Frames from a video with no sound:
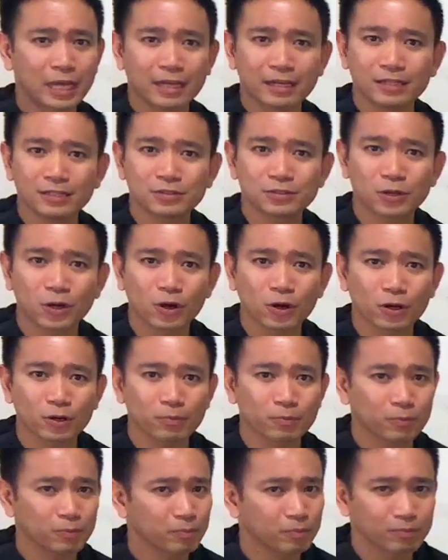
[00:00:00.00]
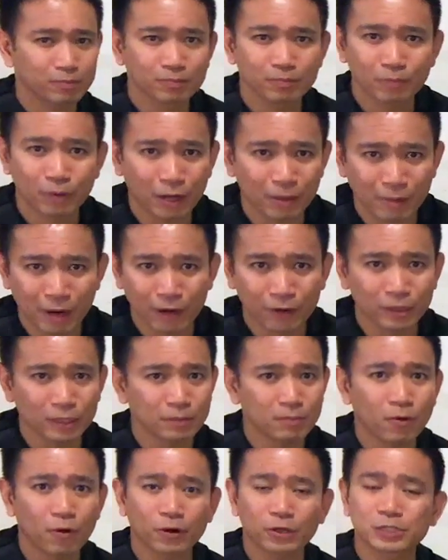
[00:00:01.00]
Yetis are
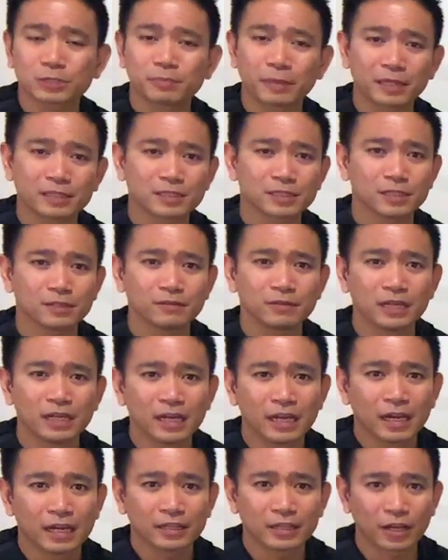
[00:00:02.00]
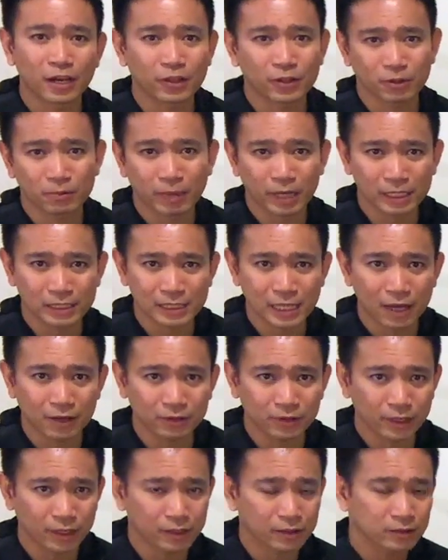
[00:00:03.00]
primarily more expensive than other bikes
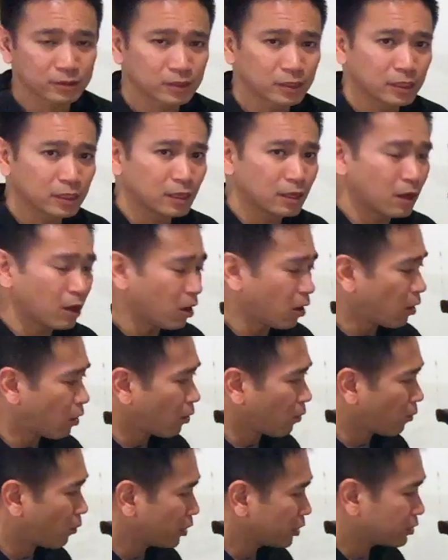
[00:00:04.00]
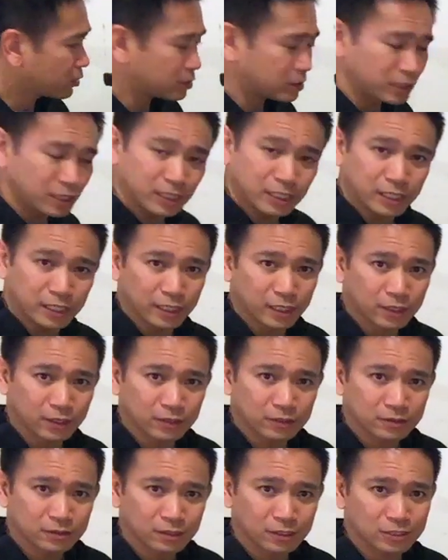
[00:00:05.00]
out there. What you see
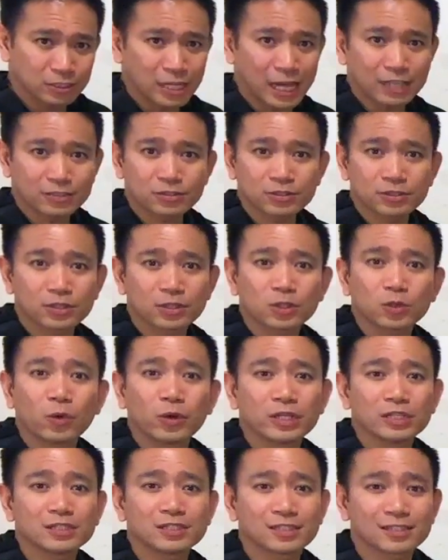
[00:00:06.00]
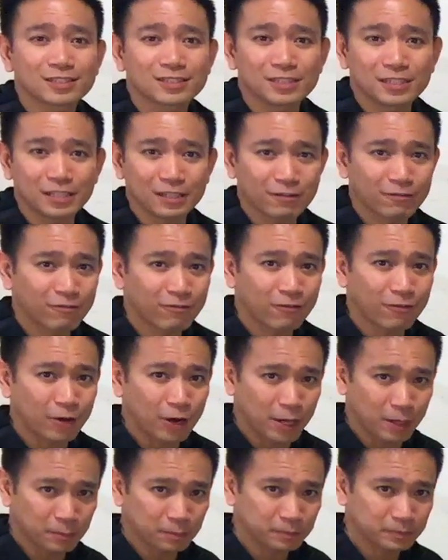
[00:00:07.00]
here is actually the 2016
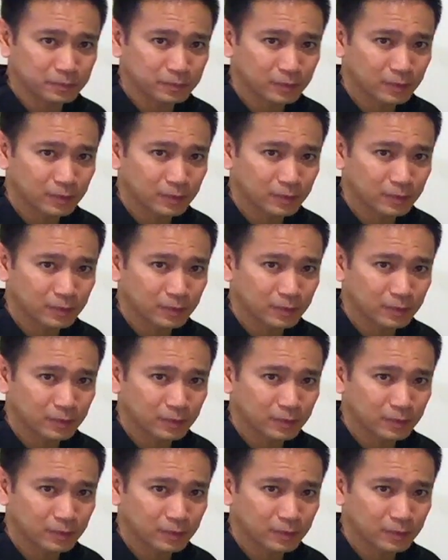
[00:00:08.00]
frame.